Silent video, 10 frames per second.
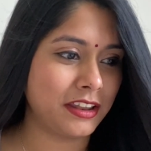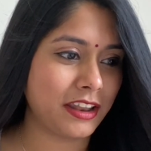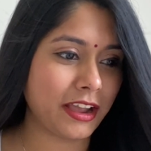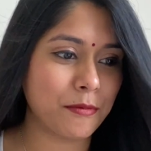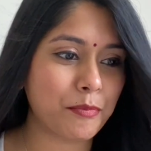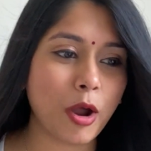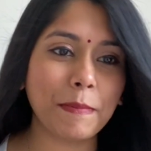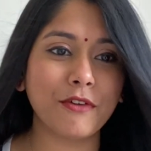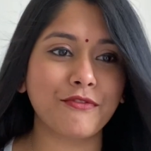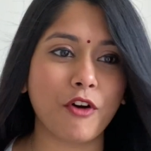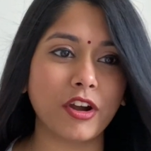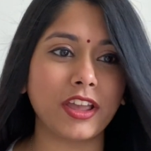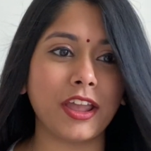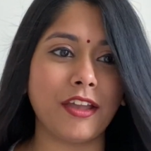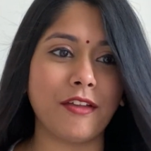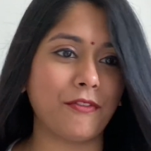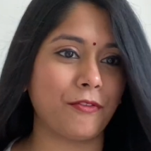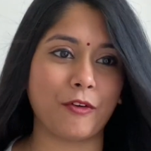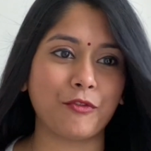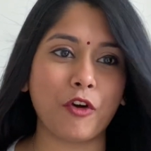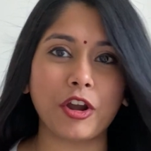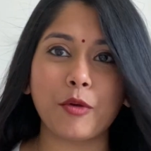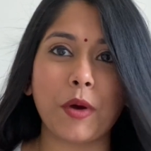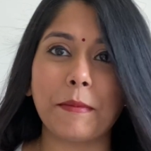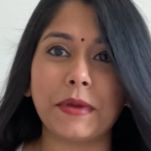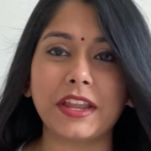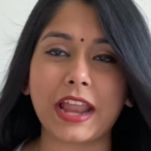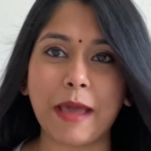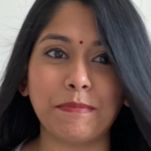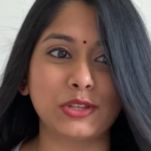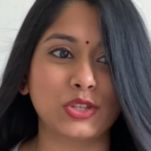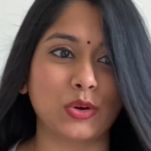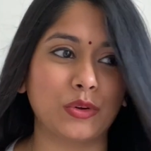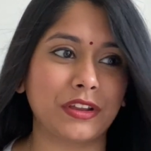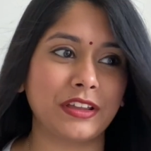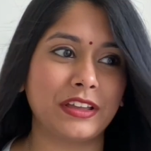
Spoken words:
like a proper 41 minute episode.